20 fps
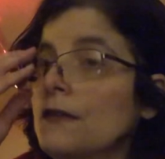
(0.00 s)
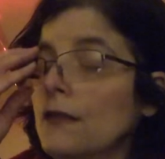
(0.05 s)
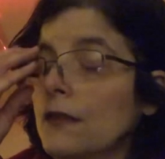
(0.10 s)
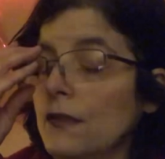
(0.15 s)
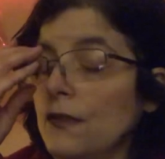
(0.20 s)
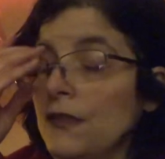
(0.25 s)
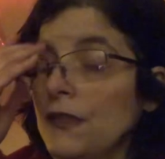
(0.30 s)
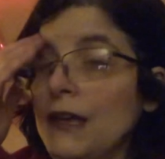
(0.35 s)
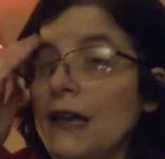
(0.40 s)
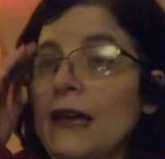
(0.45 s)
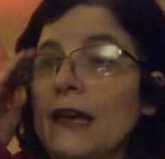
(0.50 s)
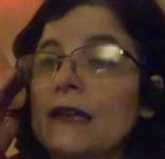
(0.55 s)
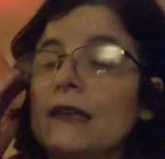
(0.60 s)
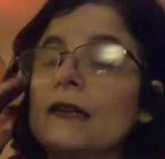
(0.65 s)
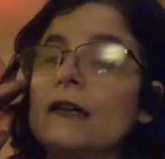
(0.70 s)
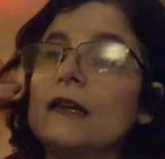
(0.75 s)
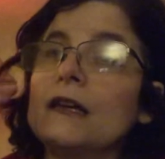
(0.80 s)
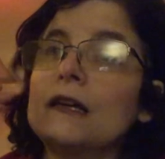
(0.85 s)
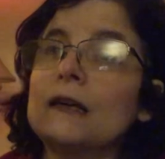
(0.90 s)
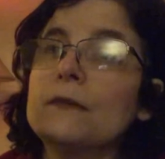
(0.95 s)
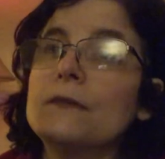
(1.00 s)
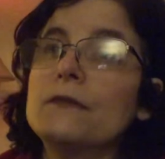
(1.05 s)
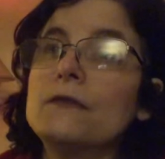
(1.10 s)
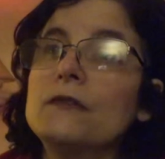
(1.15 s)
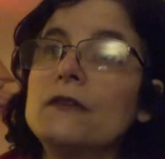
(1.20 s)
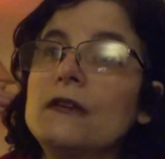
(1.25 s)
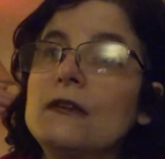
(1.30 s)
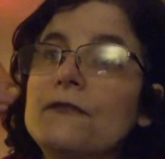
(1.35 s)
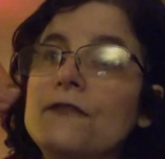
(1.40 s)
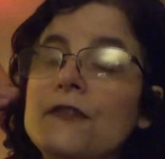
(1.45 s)
that
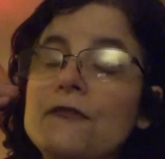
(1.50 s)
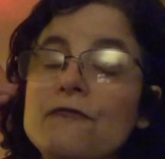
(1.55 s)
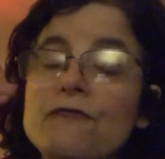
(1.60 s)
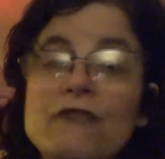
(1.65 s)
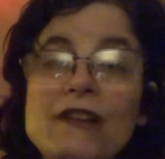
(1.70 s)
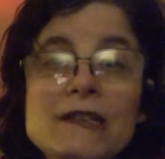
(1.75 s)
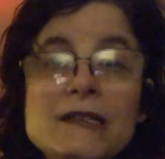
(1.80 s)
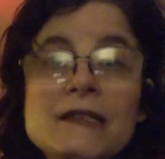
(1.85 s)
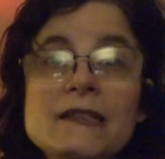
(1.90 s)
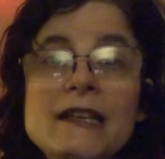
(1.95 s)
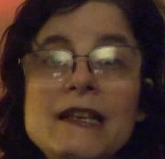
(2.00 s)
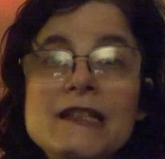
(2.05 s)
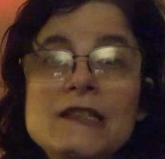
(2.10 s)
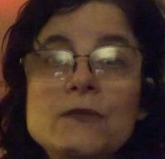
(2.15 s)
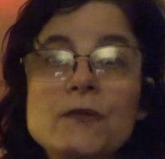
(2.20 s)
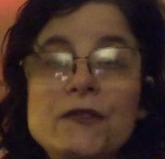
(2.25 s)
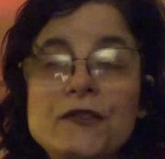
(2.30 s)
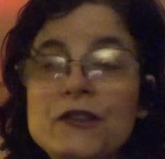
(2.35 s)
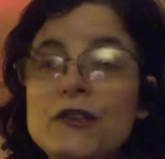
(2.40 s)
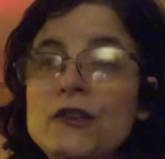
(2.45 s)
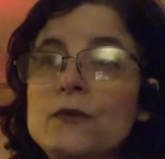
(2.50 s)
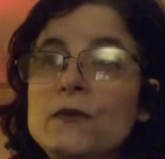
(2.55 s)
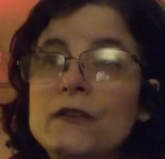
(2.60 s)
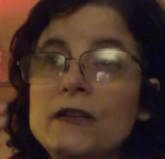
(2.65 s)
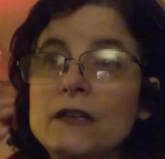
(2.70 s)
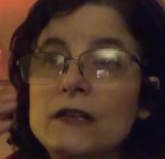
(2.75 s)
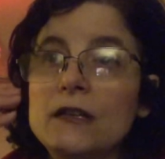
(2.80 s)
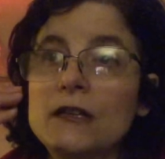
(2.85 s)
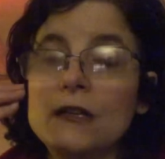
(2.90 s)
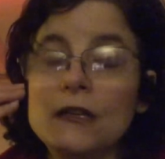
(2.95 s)
if it resonates with you
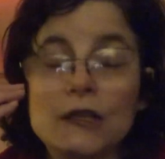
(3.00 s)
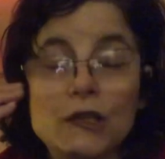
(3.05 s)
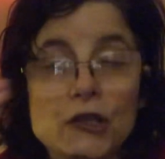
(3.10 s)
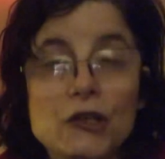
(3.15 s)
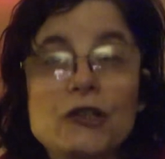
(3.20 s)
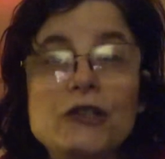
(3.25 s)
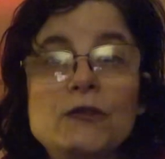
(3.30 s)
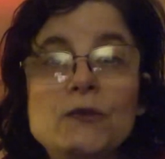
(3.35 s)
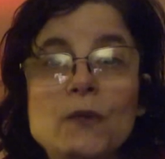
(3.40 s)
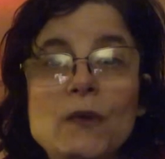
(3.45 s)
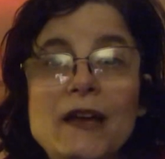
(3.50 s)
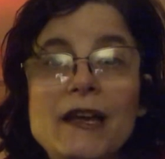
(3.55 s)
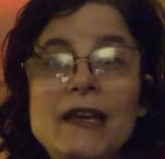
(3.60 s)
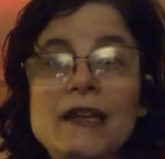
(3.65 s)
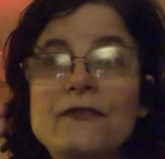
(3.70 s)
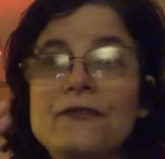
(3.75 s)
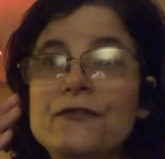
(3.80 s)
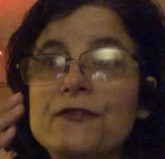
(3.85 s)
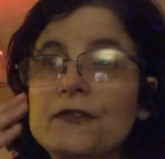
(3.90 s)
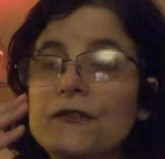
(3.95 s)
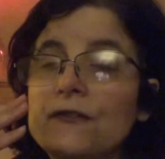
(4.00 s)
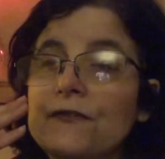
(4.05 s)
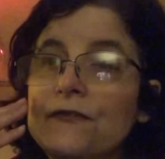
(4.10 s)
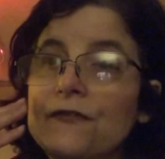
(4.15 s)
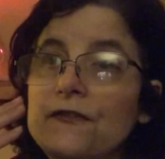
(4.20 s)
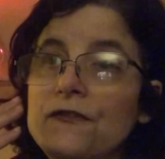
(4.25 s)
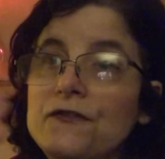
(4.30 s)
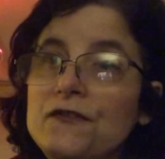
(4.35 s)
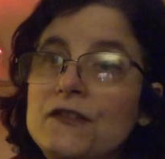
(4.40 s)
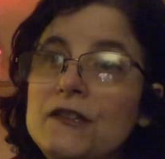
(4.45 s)
in a good way, if
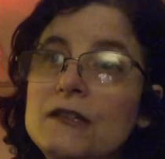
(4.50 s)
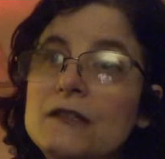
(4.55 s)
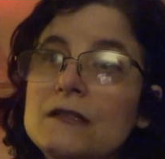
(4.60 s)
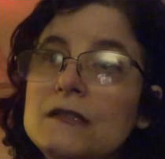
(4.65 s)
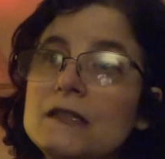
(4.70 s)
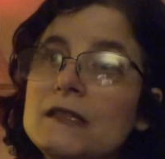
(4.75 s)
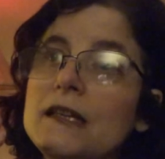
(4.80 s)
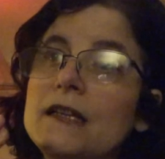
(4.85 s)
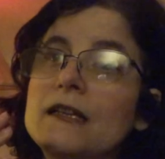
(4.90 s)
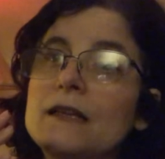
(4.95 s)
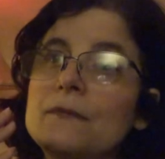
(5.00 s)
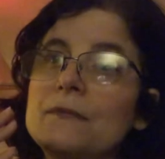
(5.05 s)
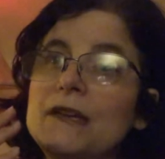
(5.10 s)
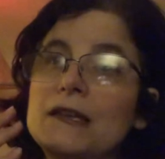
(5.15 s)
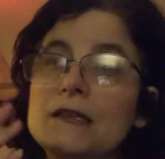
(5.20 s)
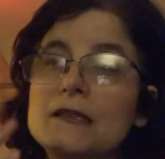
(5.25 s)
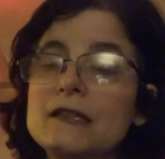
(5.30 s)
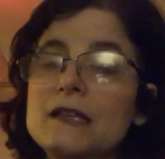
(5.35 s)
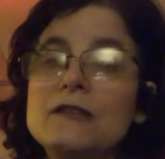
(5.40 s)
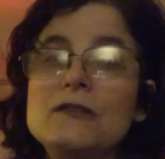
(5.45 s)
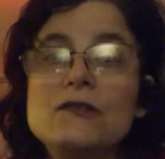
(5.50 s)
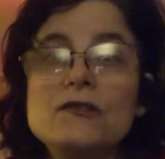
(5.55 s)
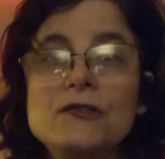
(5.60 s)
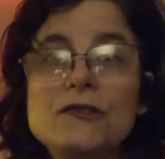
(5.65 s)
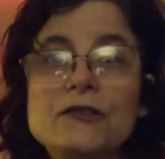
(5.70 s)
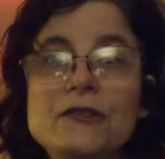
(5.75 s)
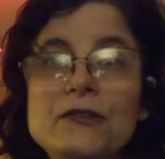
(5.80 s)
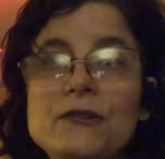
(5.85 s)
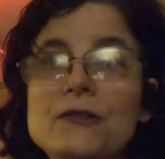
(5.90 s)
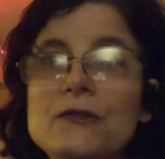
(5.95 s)
it feels like it makes sense
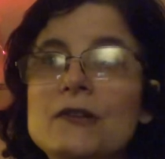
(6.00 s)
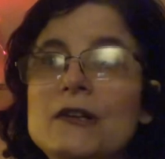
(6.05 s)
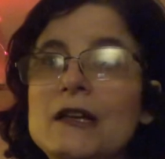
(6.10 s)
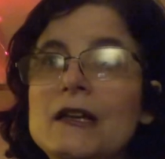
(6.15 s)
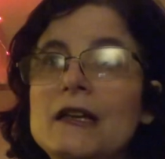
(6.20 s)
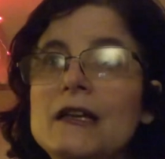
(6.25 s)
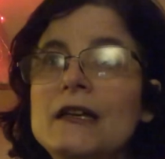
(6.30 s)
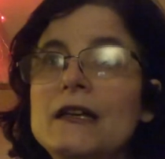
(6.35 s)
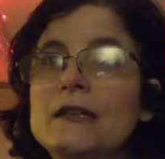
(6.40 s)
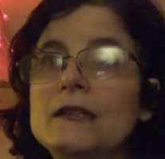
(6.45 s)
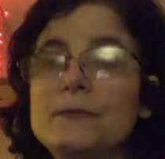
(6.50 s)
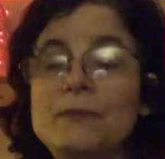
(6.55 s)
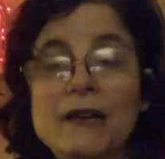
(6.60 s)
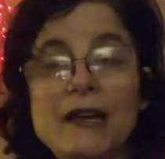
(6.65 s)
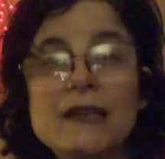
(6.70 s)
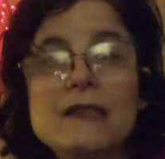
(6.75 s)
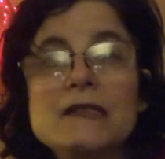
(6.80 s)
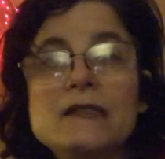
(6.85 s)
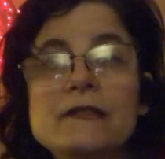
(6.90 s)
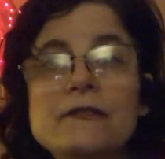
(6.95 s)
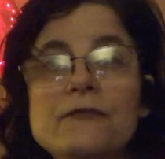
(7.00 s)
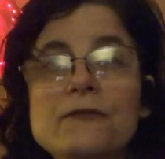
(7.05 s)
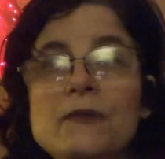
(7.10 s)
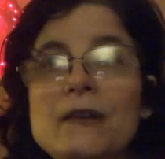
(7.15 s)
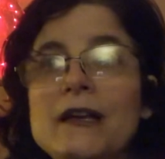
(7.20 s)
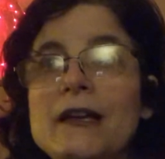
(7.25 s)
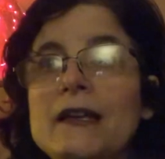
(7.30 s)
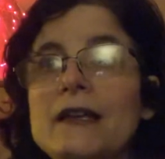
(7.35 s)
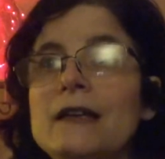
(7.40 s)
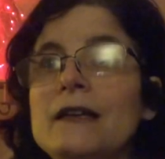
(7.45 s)
to you in a positive
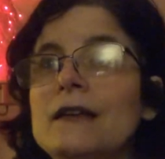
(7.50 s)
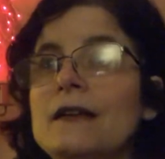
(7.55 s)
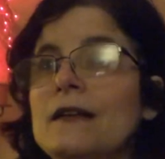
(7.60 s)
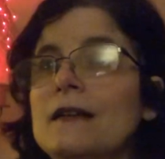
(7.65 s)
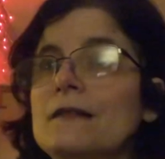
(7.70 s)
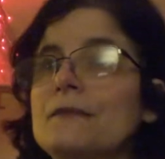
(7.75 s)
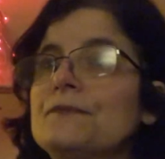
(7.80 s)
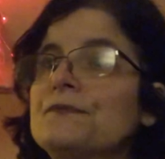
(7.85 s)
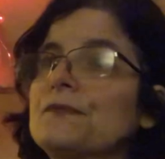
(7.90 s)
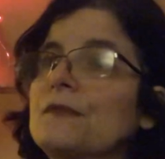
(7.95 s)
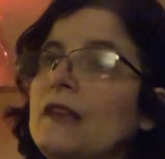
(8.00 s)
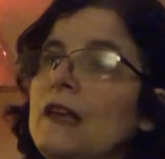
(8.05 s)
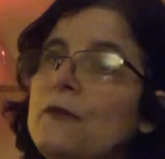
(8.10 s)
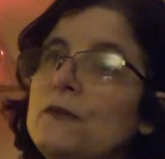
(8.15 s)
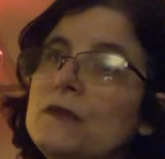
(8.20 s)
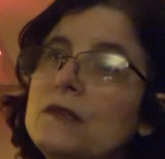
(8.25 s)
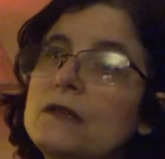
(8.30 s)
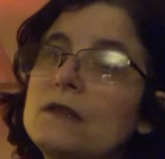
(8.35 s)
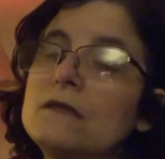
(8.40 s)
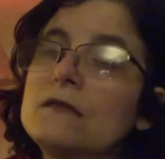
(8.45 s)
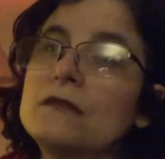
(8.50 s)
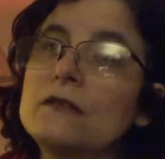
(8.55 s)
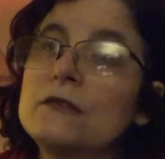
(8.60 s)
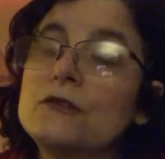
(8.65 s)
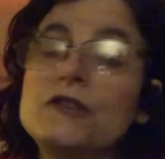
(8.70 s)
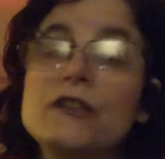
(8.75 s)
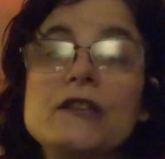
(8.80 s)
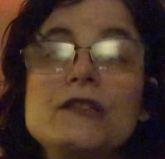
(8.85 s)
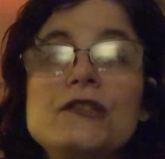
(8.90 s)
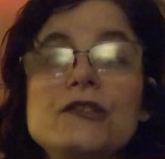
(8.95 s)
way, I would
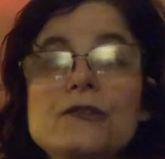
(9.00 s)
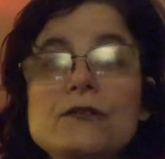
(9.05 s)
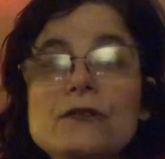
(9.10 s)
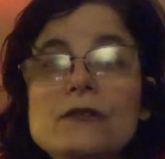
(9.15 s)
suggest